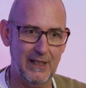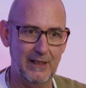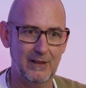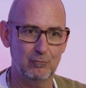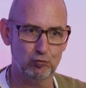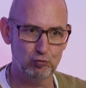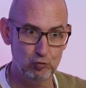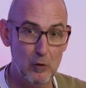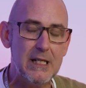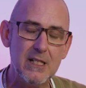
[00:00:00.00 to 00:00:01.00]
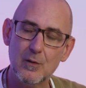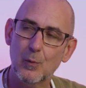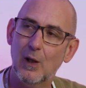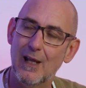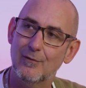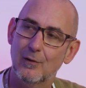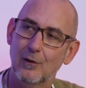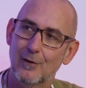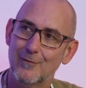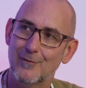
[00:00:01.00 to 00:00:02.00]
a reasonable
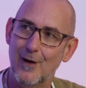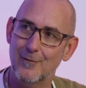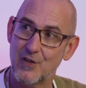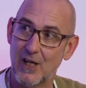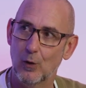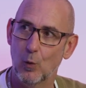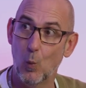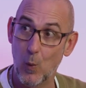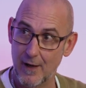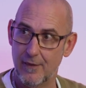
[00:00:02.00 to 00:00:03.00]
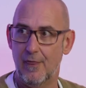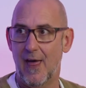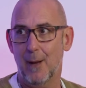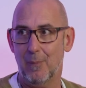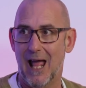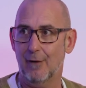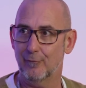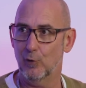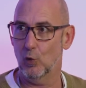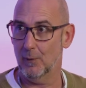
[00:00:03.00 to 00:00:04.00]
level of skill with their
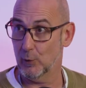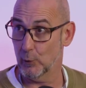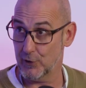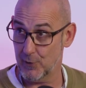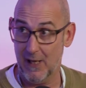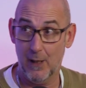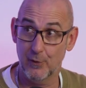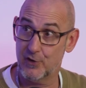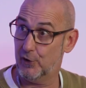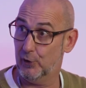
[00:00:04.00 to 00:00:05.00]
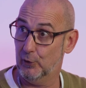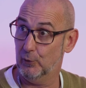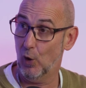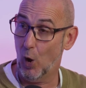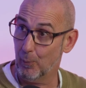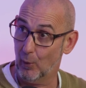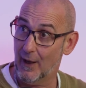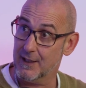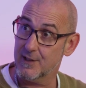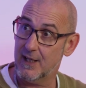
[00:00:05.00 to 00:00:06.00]
platform in order to be able to
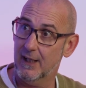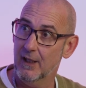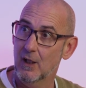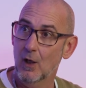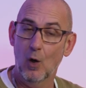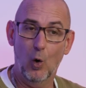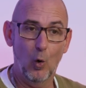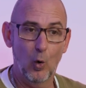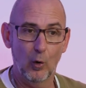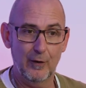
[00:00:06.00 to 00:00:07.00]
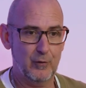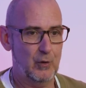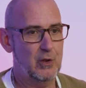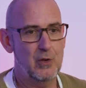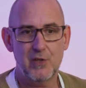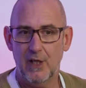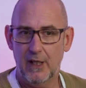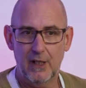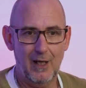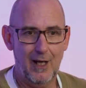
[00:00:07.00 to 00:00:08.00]
operate it. Or if we're
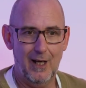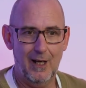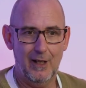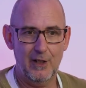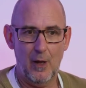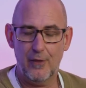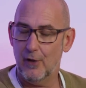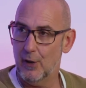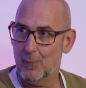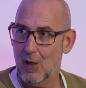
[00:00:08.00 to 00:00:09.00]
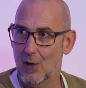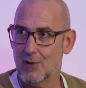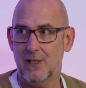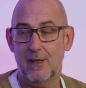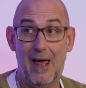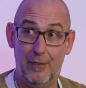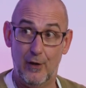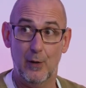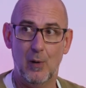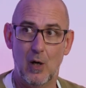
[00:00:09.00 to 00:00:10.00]
using you know, a third party, that
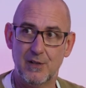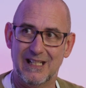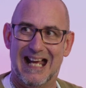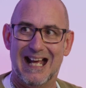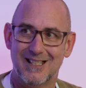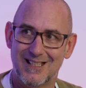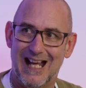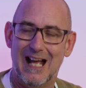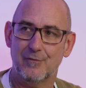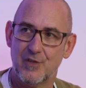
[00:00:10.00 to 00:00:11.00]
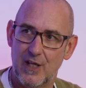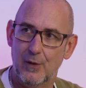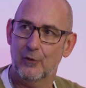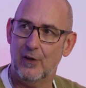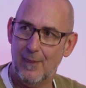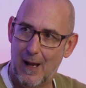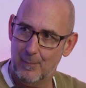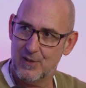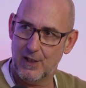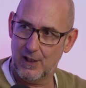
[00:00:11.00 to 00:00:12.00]
third party has to have skills in
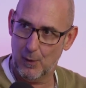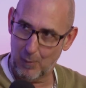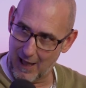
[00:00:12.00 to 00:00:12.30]
that particular